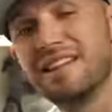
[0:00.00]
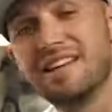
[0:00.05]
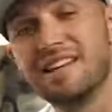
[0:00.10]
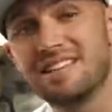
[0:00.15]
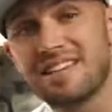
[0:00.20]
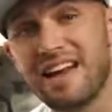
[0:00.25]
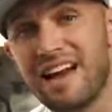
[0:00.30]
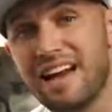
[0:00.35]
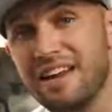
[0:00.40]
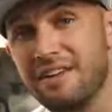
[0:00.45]

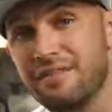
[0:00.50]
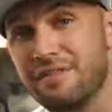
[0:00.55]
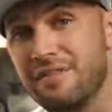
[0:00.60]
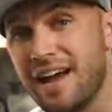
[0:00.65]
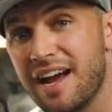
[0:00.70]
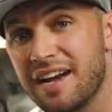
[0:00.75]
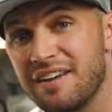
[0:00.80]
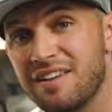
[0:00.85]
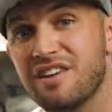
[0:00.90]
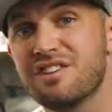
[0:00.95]
this. I in
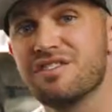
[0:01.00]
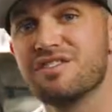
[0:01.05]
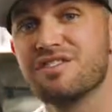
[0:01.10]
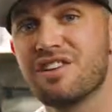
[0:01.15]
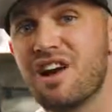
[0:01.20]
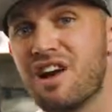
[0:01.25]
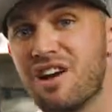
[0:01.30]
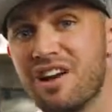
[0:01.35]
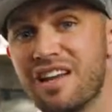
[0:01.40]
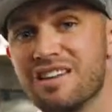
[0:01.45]
fact
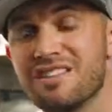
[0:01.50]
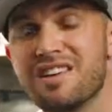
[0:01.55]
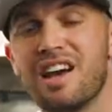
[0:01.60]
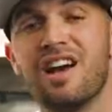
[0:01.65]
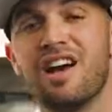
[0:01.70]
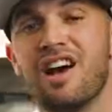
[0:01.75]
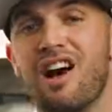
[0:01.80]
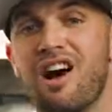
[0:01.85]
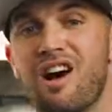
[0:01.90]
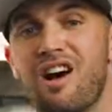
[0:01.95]
saw it
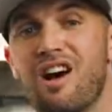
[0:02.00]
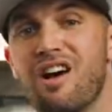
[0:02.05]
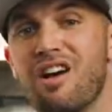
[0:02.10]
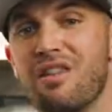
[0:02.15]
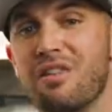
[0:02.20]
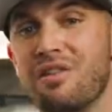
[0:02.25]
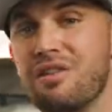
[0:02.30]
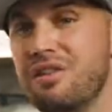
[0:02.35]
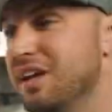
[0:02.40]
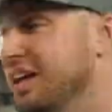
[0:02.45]

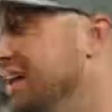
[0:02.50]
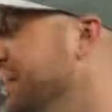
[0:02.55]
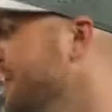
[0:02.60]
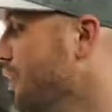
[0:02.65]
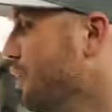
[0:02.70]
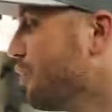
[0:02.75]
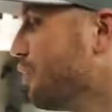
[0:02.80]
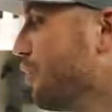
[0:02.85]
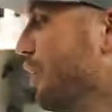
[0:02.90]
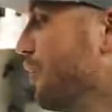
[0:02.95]
on the
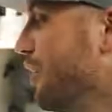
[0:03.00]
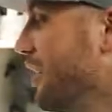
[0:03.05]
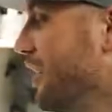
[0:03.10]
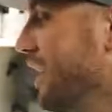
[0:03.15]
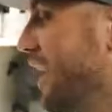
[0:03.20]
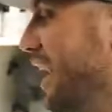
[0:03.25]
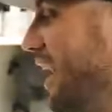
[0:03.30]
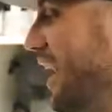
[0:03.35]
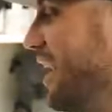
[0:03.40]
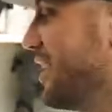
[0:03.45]
Ronin
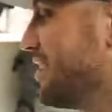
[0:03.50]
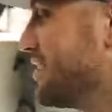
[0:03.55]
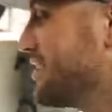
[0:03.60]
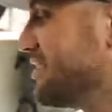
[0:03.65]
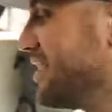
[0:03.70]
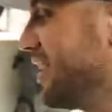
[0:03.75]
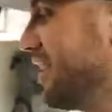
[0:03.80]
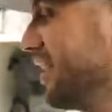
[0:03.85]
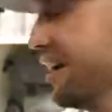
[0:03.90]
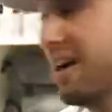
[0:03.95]

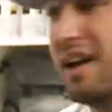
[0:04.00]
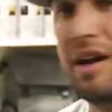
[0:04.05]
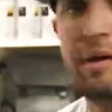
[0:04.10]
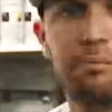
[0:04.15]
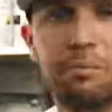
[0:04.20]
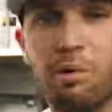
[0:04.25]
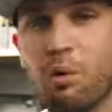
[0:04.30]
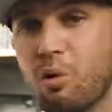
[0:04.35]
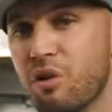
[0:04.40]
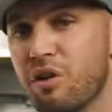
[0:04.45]
S
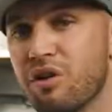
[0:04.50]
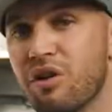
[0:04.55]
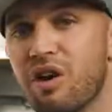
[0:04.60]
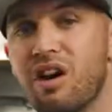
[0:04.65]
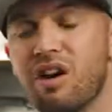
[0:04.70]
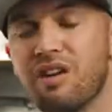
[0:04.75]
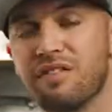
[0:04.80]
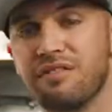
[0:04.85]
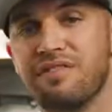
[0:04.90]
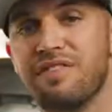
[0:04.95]
board
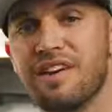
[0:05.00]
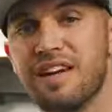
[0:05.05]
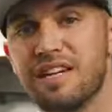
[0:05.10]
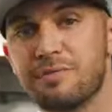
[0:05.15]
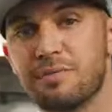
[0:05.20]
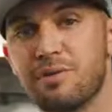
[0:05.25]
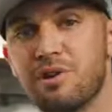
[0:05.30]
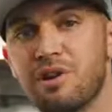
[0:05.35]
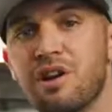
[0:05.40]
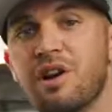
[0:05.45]
on
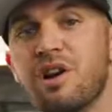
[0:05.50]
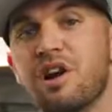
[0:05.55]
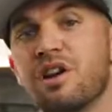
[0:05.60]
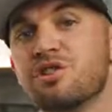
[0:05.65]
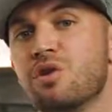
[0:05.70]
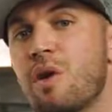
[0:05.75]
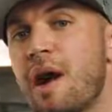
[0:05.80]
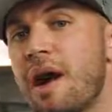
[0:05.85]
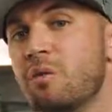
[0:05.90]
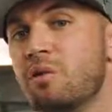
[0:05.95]
Facebook.
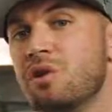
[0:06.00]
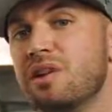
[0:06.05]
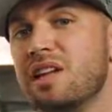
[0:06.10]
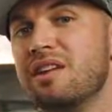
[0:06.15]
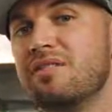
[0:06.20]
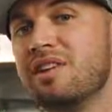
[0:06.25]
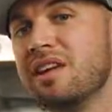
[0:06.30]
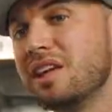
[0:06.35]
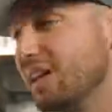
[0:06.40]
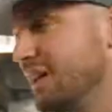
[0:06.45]
So I will
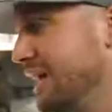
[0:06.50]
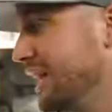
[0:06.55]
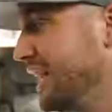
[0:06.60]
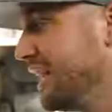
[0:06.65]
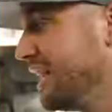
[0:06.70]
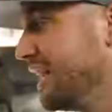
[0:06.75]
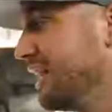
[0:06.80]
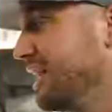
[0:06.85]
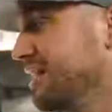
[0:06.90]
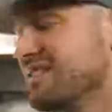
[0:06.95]
leave a
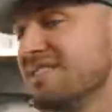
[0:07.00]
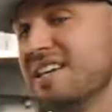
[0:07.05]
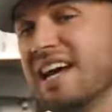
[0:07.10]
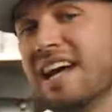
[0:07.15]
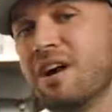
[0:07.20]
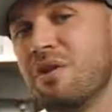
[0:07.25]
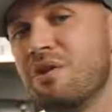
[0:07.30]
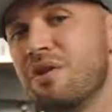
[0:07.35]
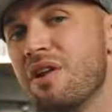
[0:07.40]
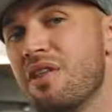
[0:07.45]
link
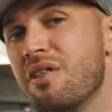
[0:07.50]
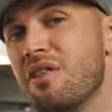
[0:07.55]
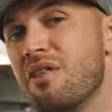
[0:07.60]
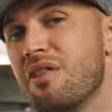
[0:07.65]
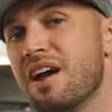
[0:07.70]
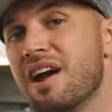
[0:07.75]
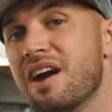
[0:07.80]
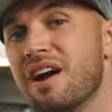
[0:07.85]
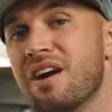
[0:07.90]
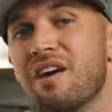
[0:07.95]
down
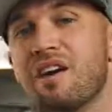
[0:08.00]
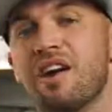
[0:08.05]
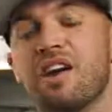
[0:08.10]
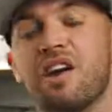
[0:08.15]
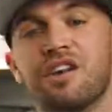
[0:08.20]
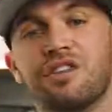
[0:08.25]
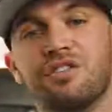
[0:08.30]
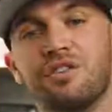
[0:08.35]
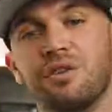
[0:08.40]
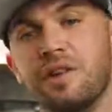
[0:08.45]
there
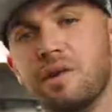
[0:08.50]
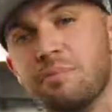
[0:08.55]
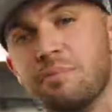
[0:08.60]
to the